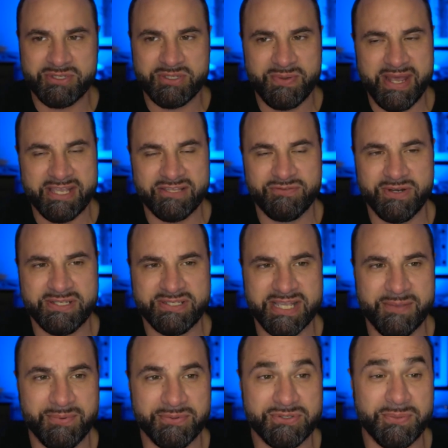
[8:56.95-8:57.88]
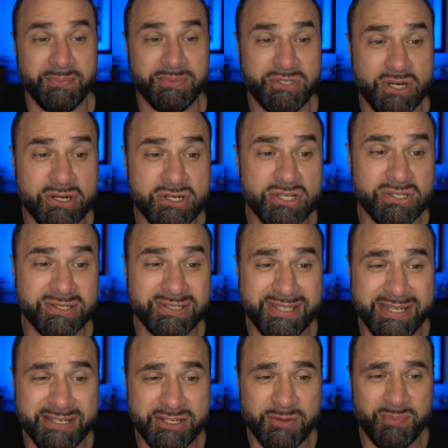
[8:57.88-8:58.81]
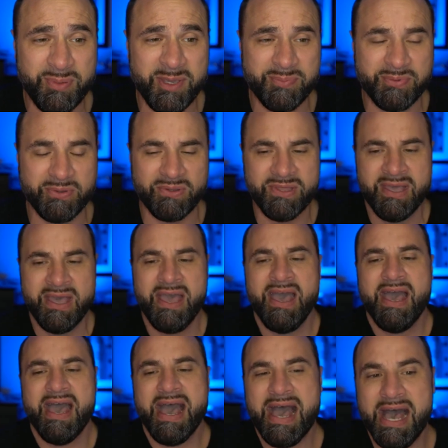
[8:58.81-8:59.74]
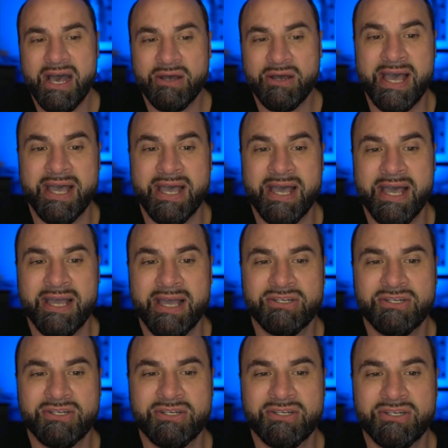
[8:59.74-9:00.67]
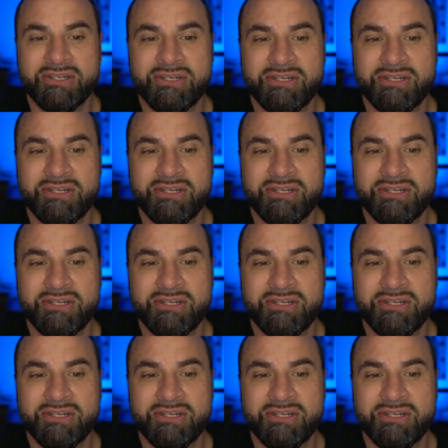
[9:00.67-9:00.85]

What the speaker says: Someone asked for an example. So churches are teaching people how to actually